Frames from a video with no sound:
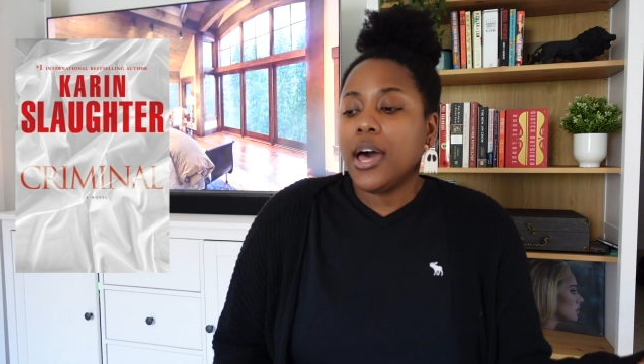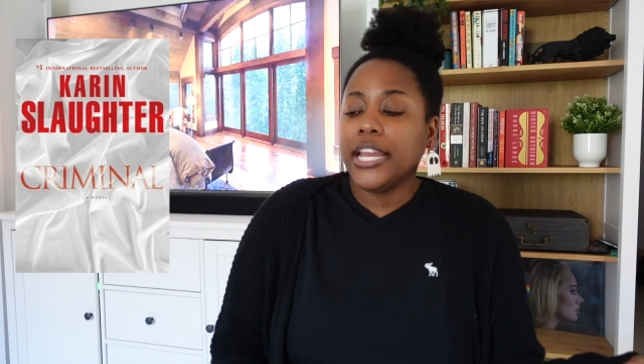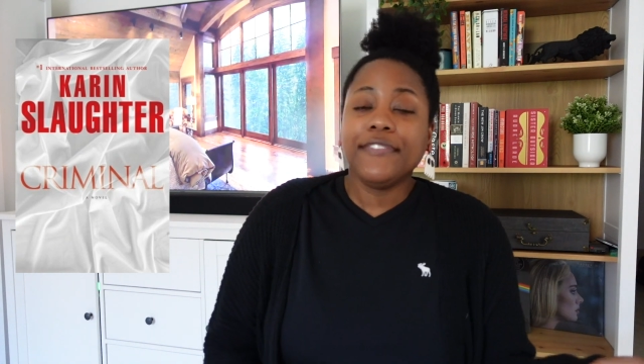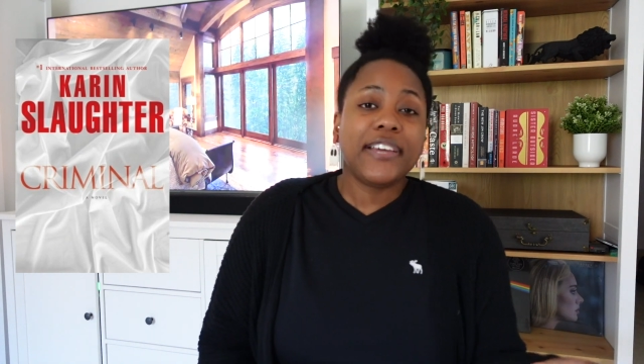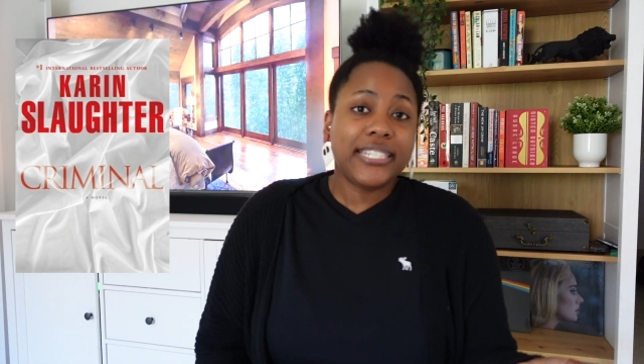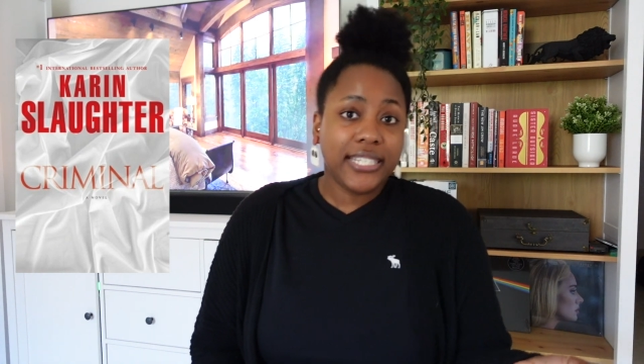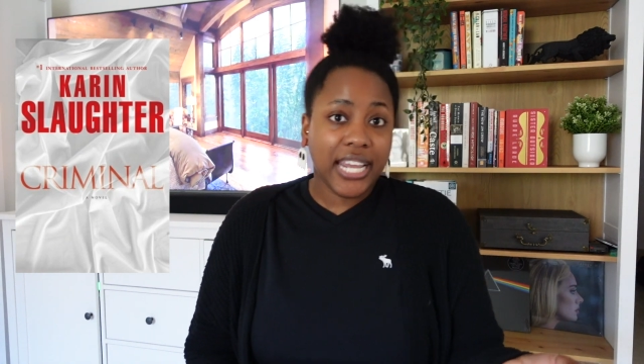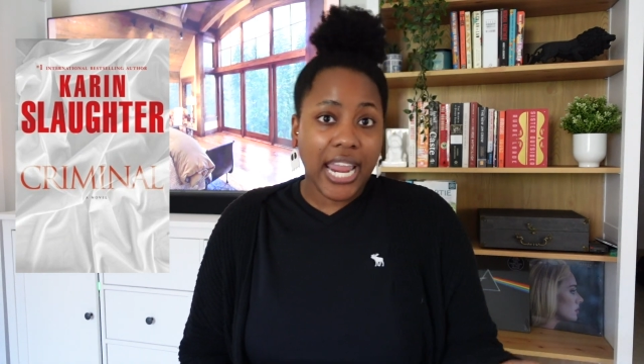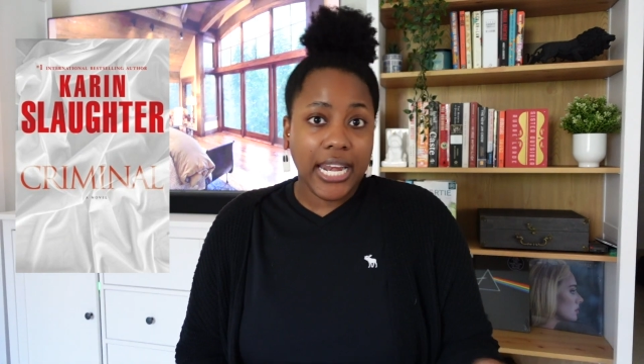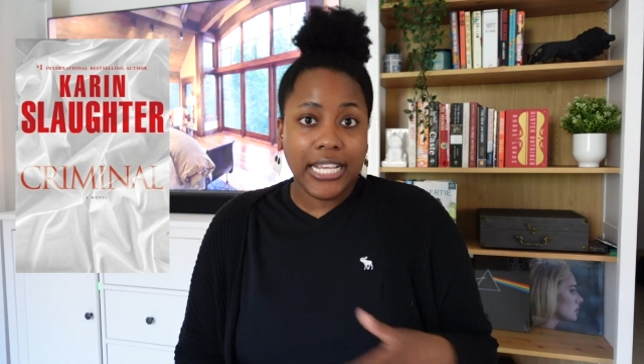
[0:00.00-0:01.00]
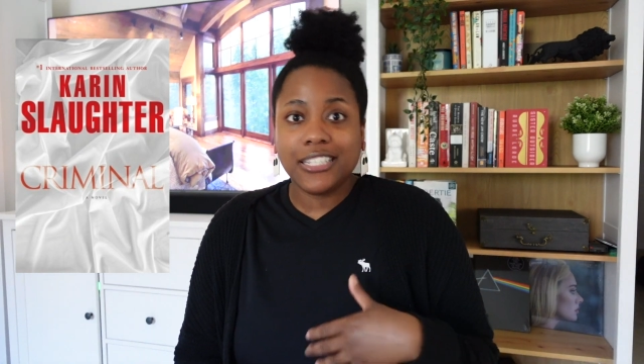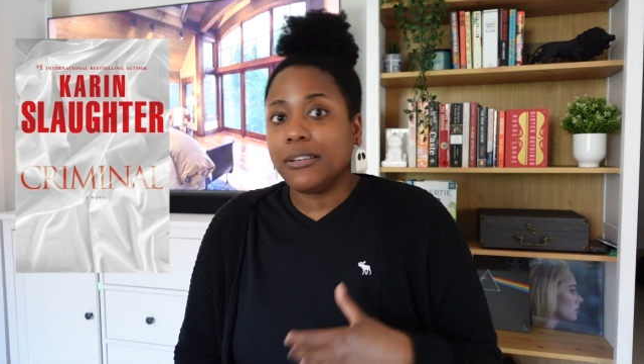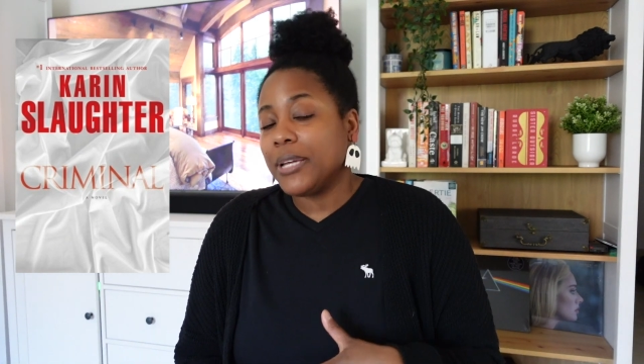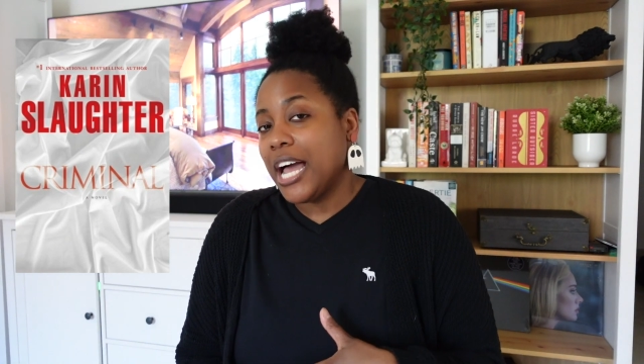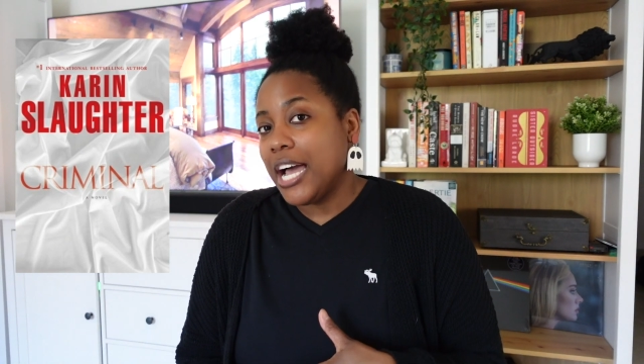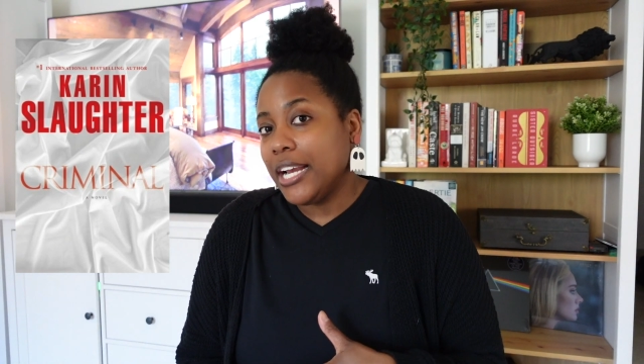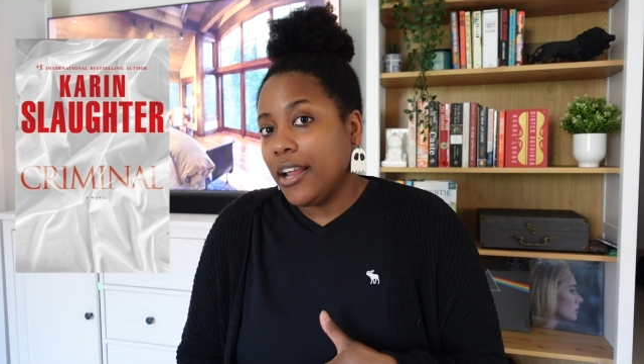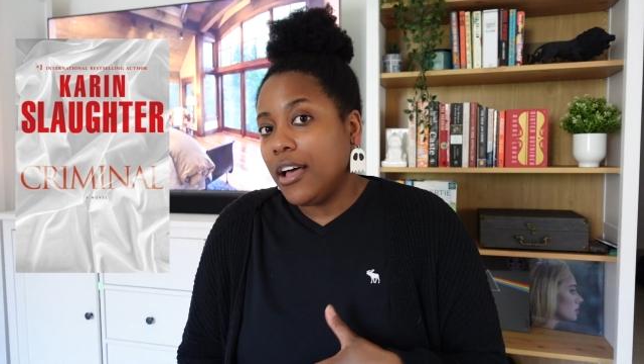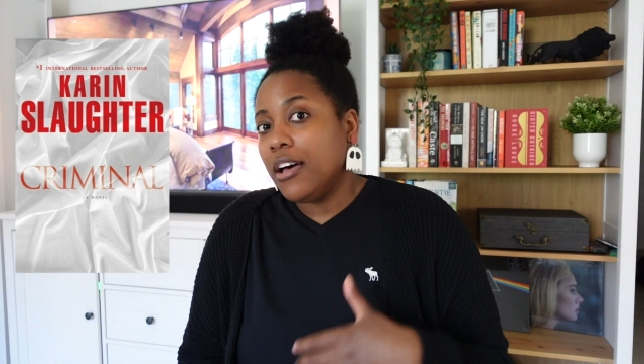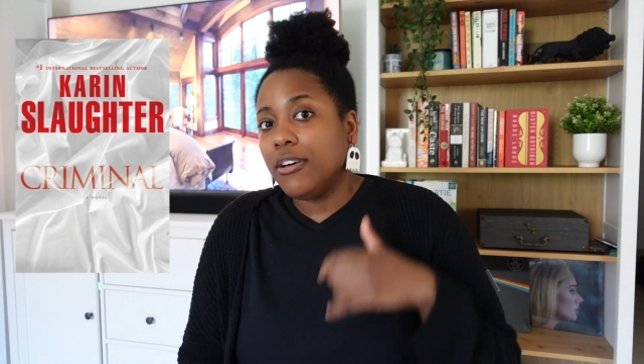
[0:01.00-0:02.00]
investigating some kind
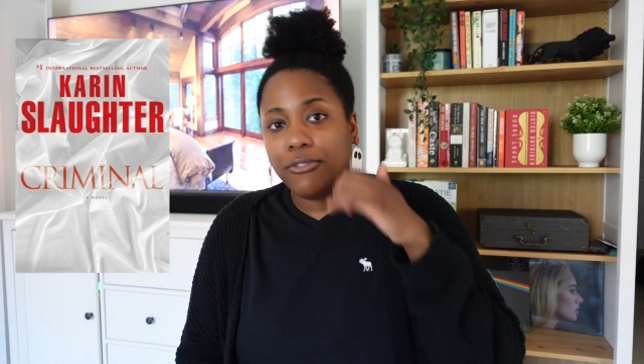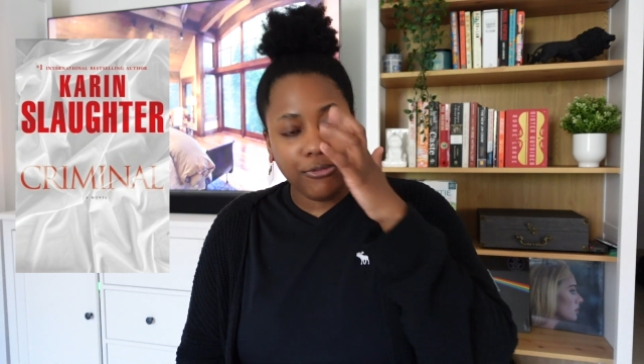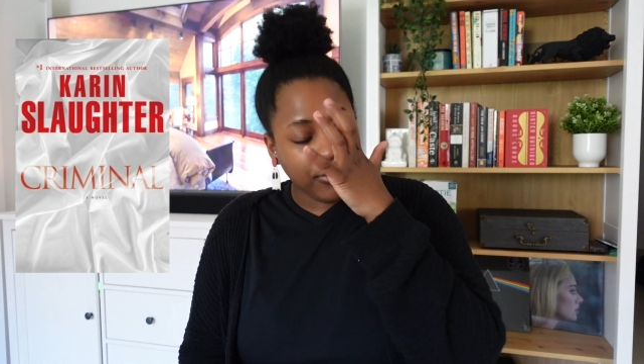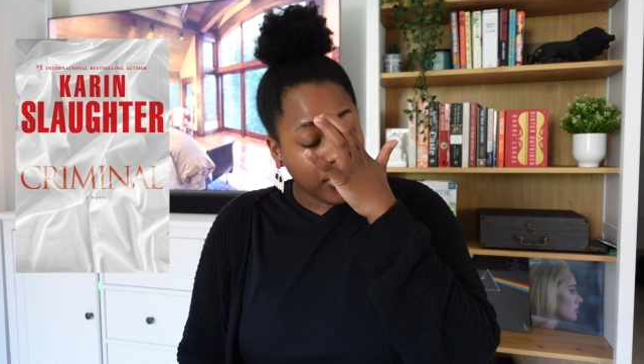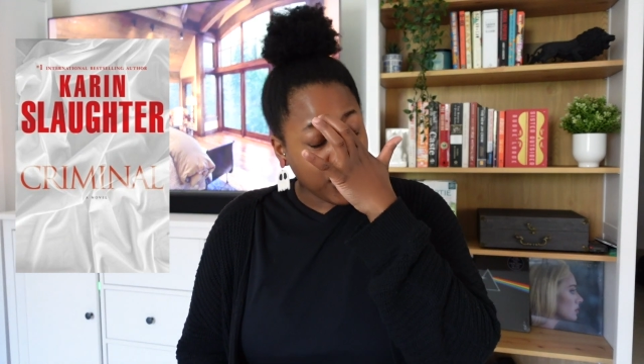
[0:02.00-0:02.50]
of